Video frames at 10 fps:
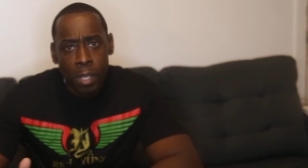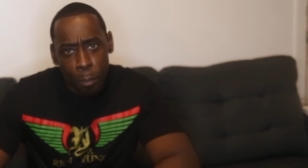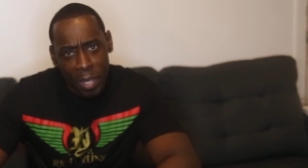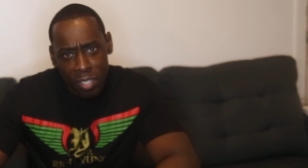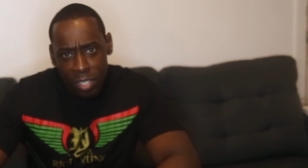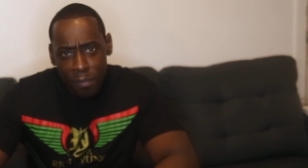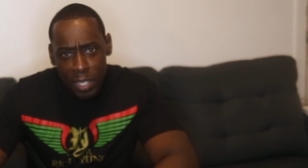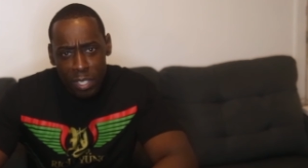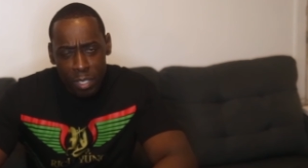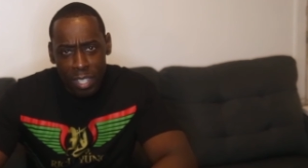the pictures of
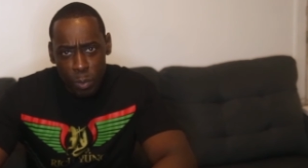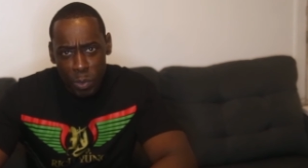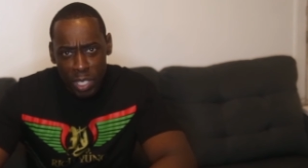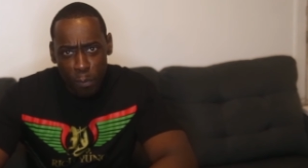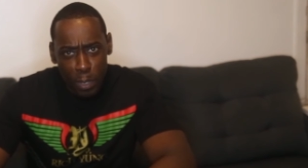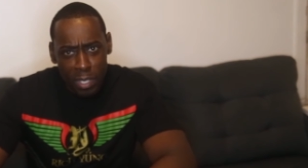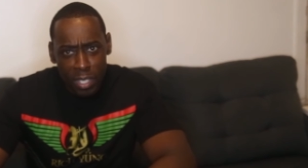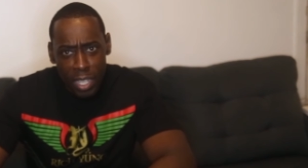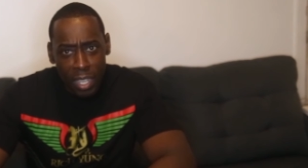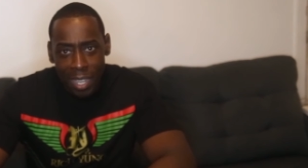this specific
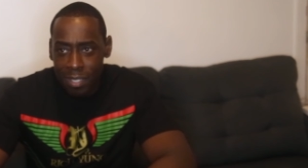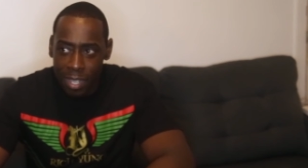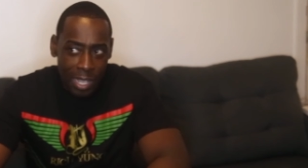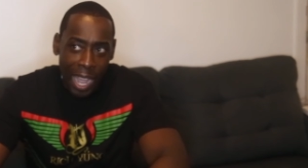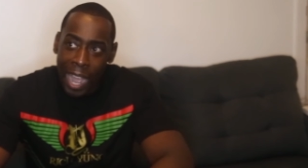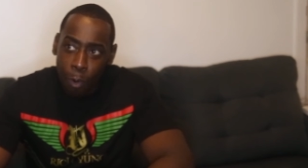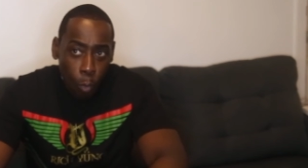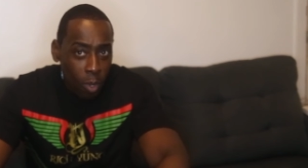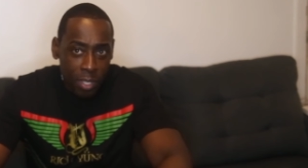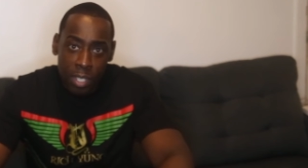sneaker, I said, nah,
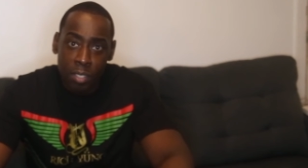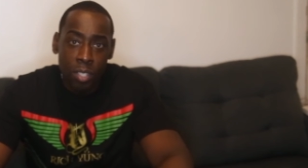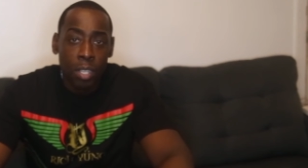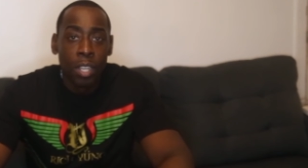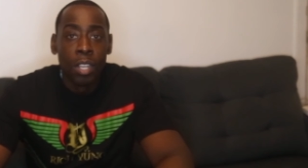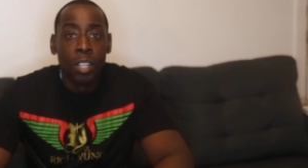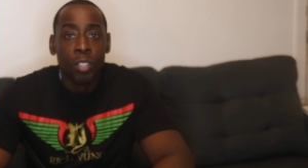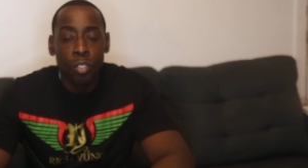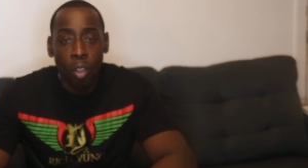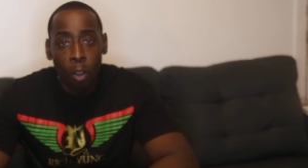I want these.
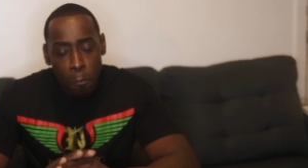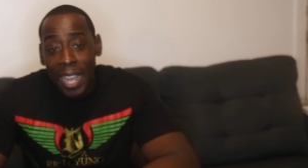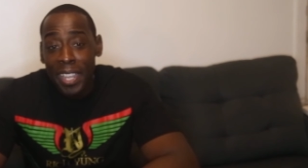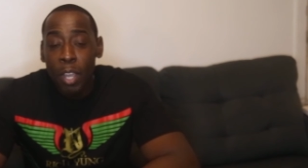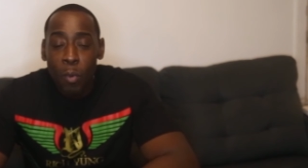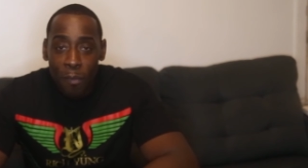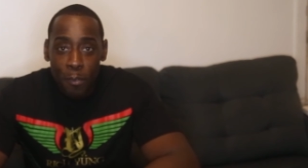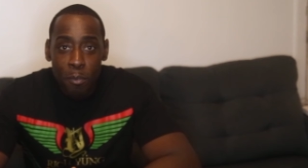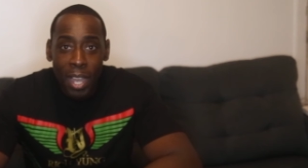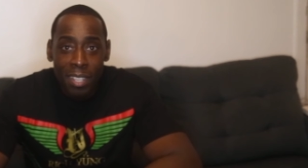So I can't
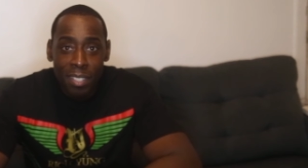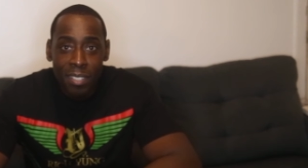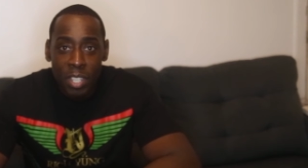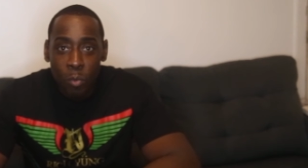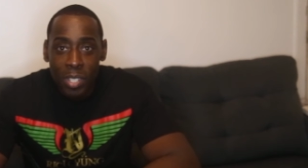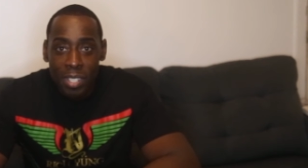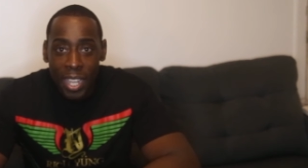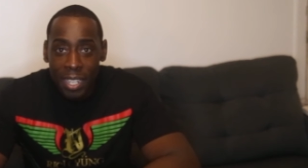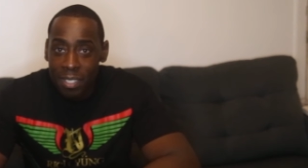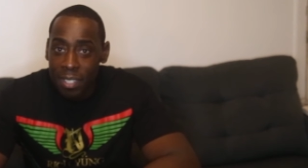wait for you guys to see what's
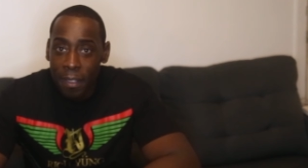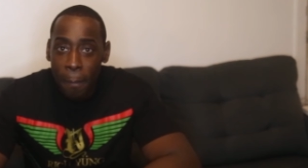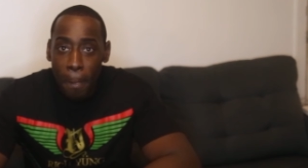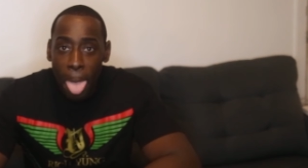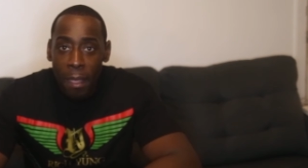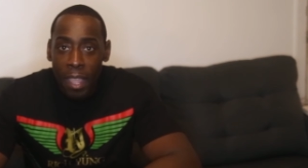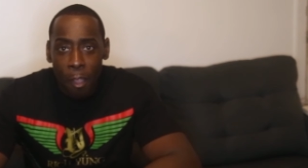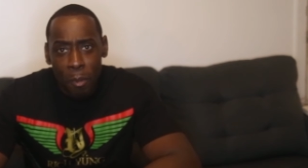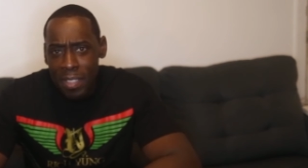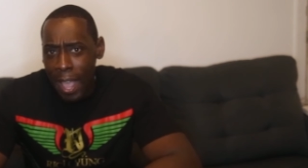next.
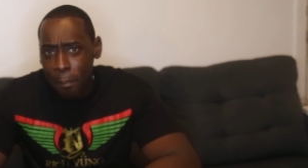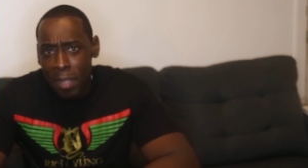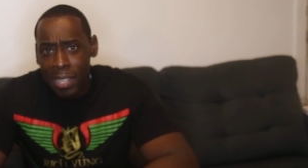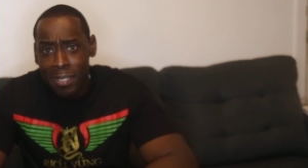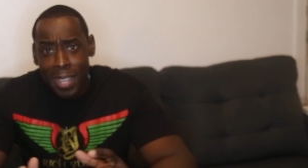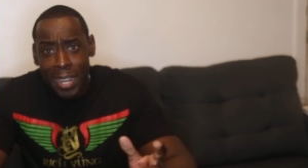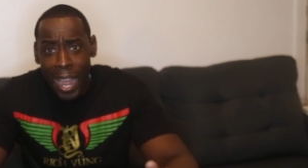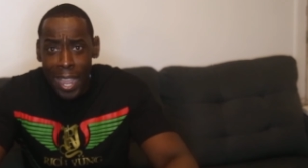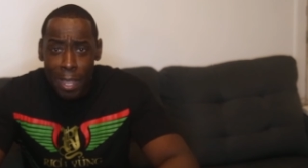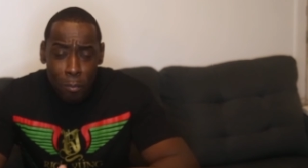And with that being
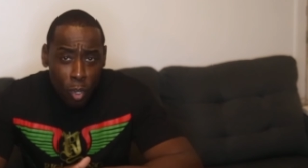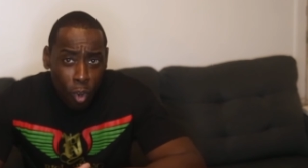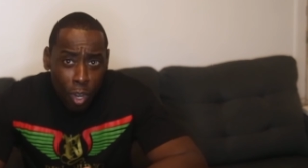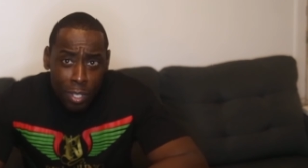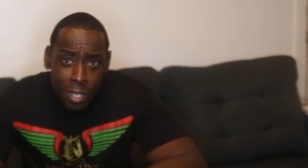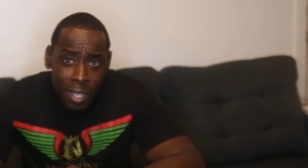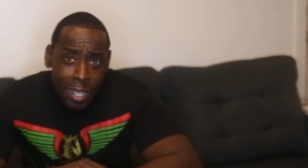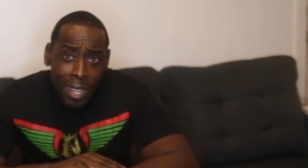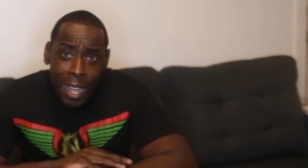said, I am gone.